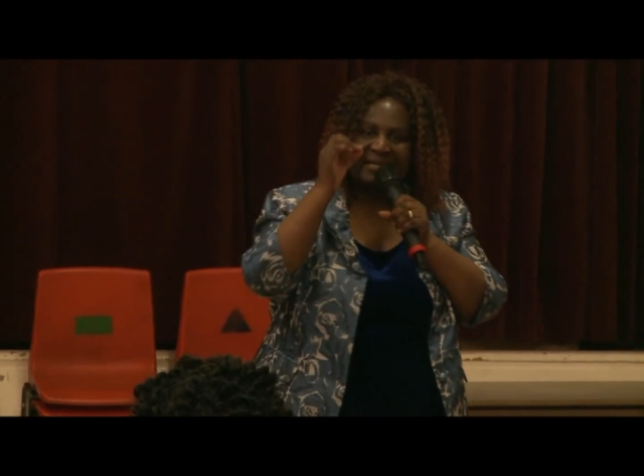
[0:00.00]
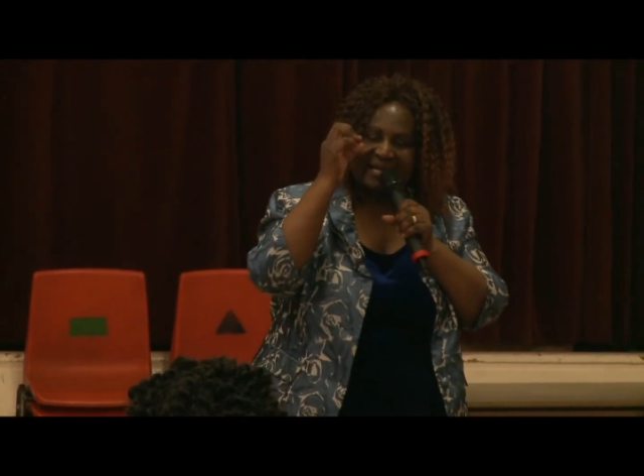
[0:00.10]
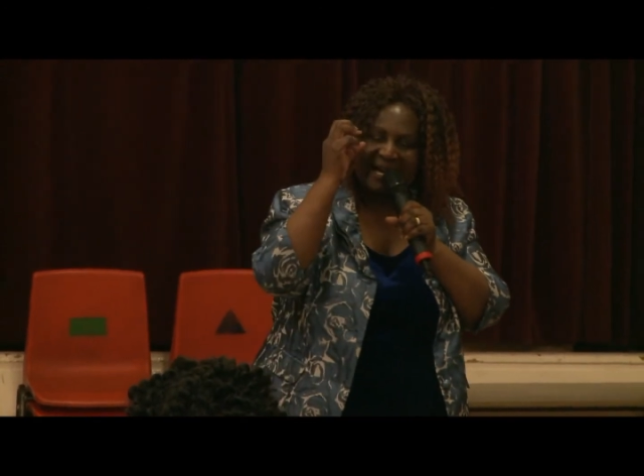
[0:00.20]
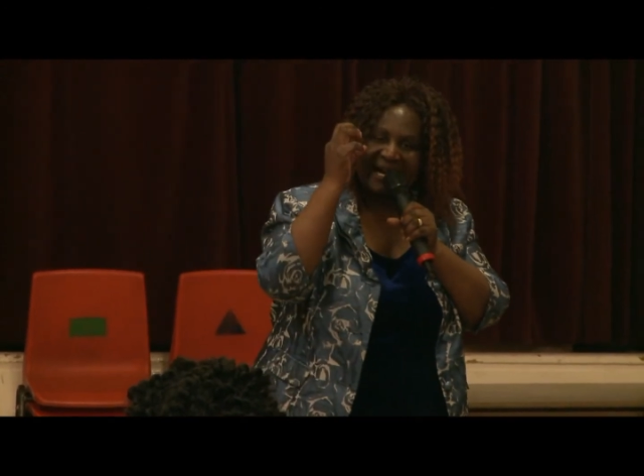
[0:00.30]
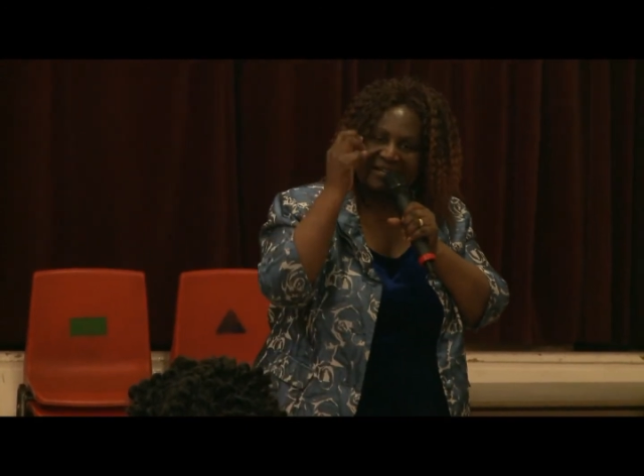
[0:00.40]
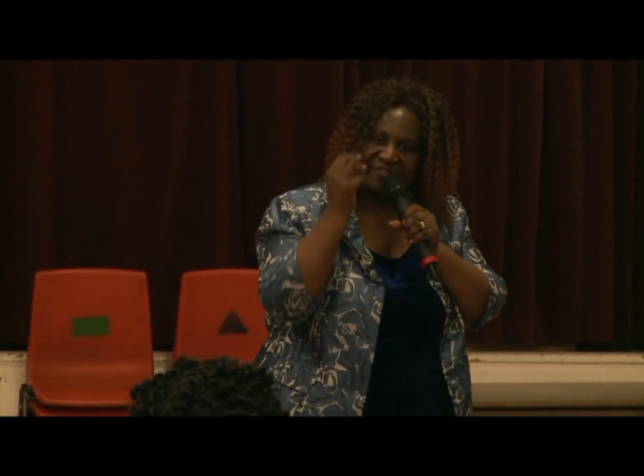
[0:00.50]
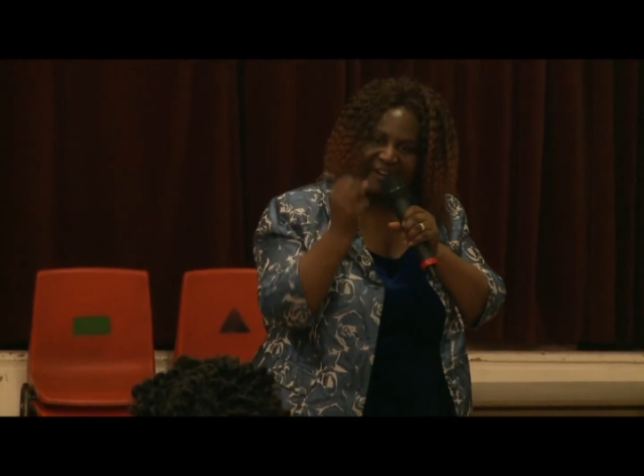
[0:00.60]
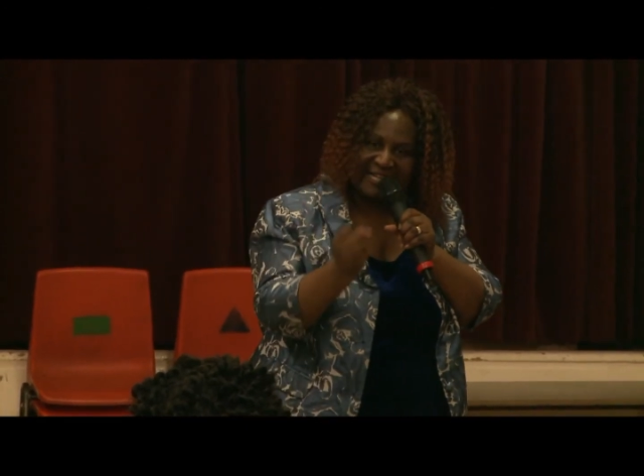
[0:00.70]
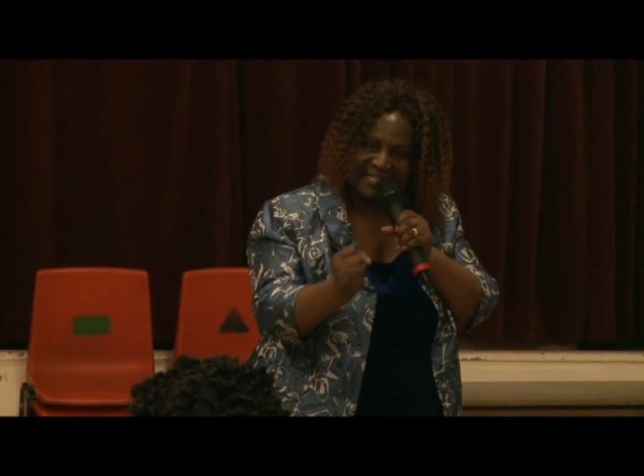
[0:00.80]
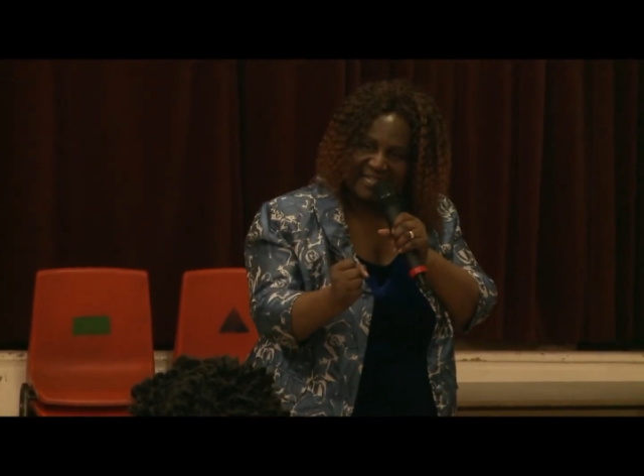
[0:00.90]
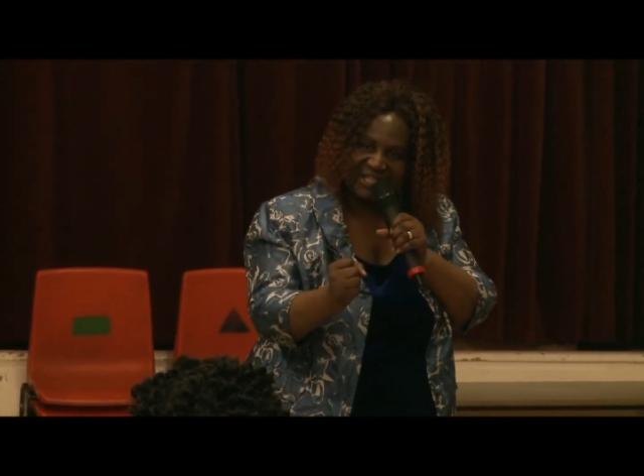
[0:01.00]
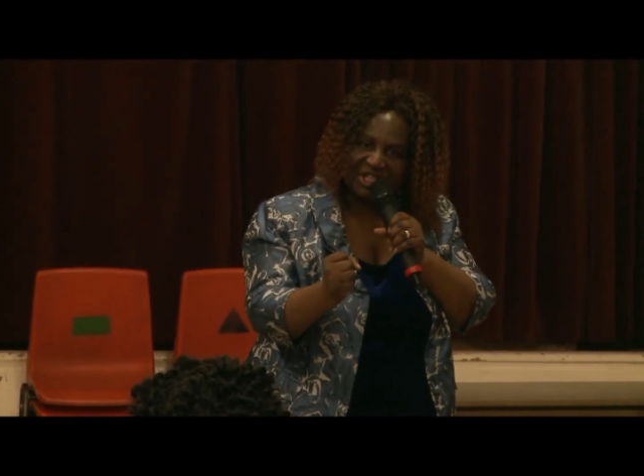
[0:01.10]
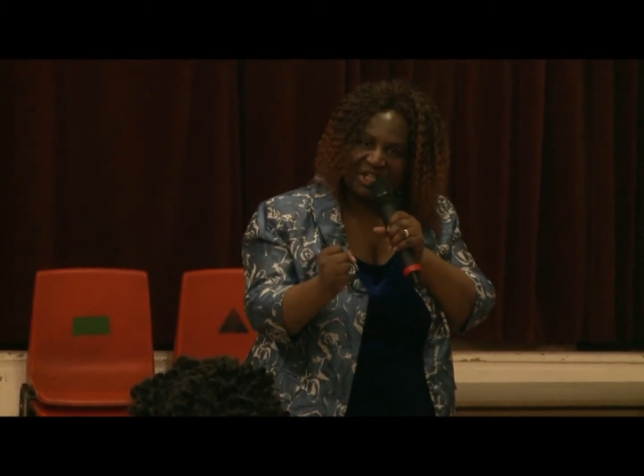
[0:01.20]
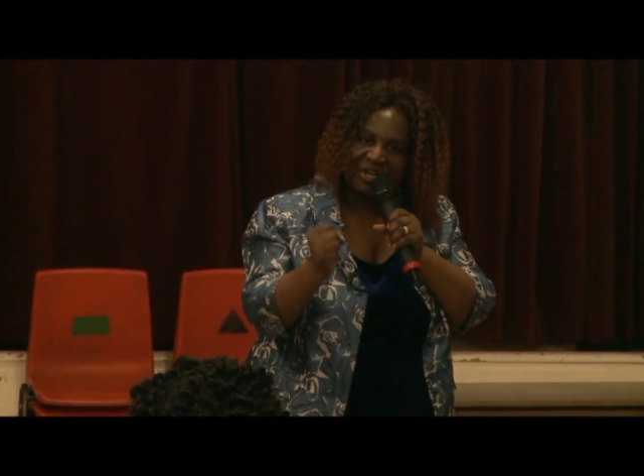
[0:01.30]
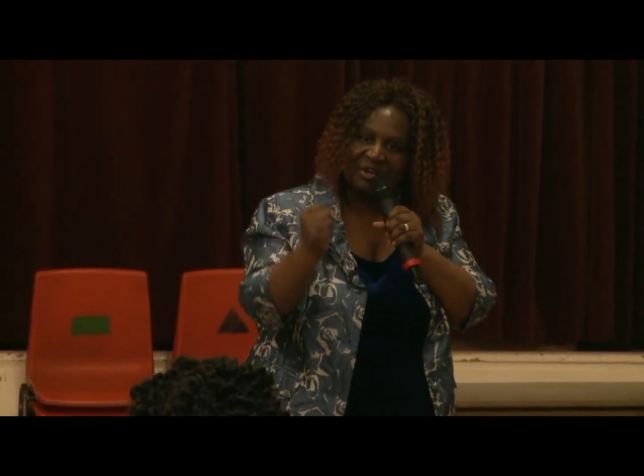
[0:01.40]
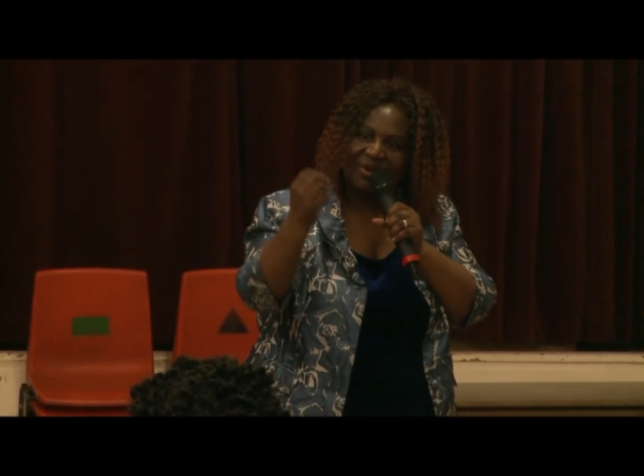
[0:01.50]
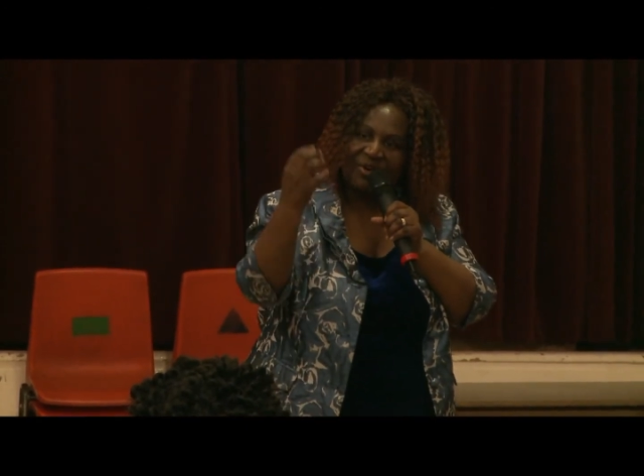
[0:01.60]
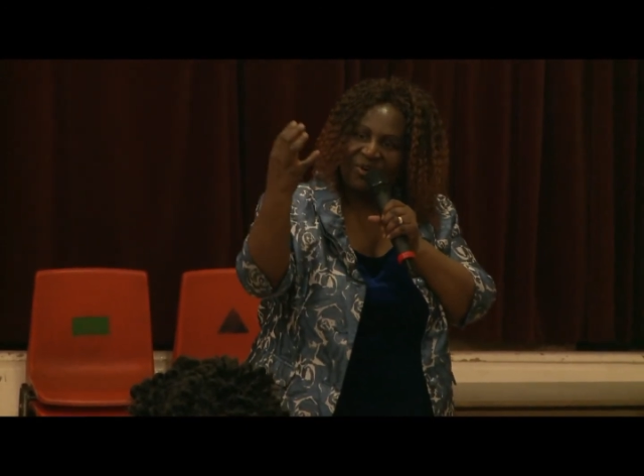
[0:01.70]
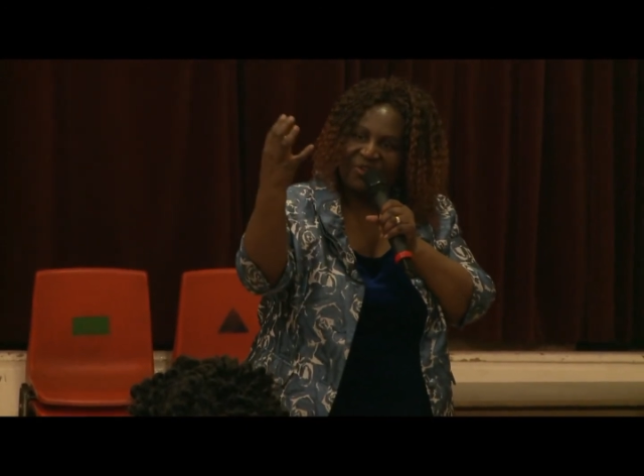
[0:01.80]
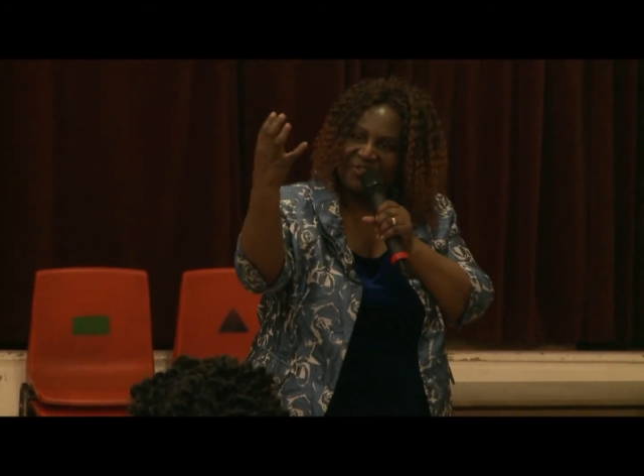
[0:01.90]
take advantage
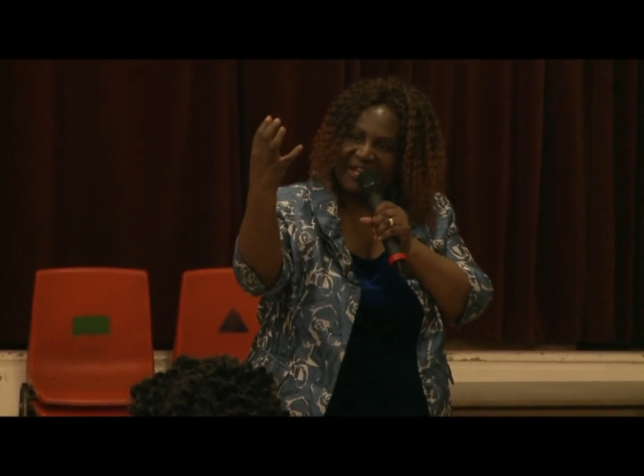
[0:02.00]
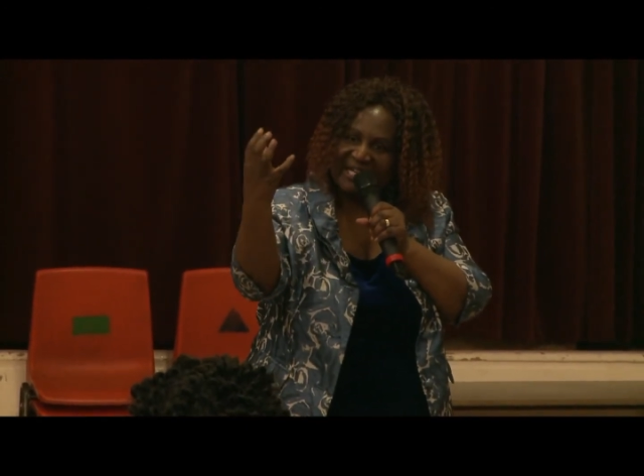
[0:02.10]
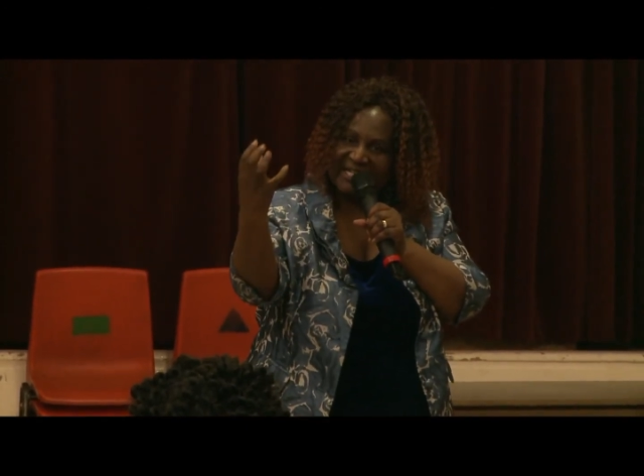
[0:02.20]
of the